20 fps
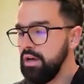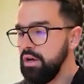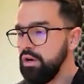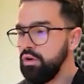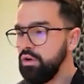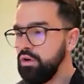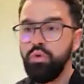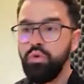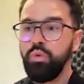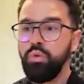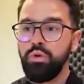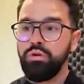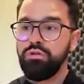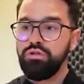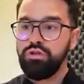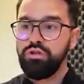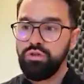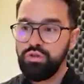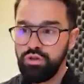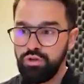Google wants
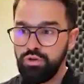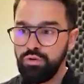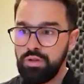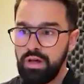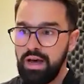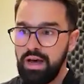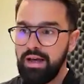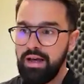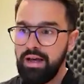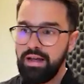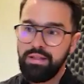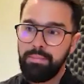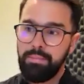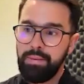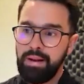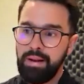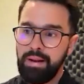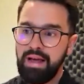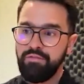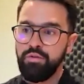you to do that. And the
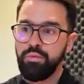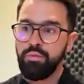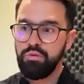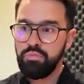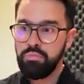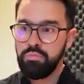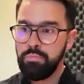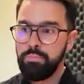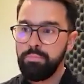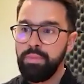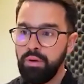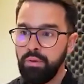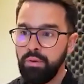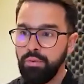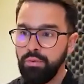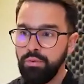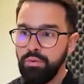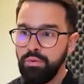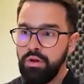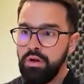platform is
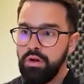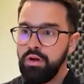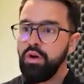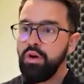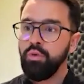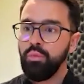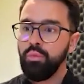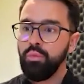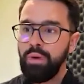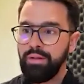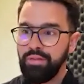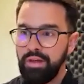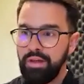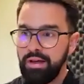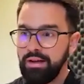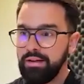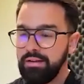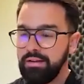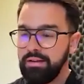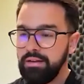built around
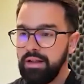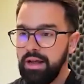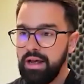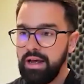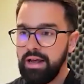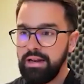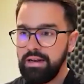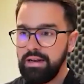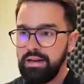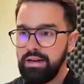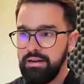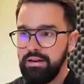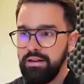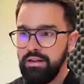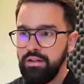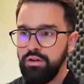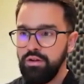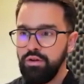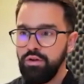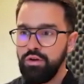that.
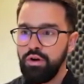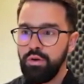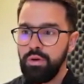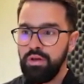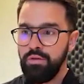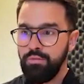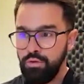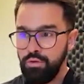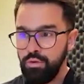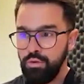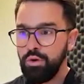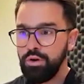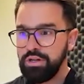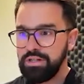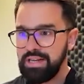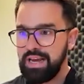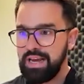And, you know, if you want to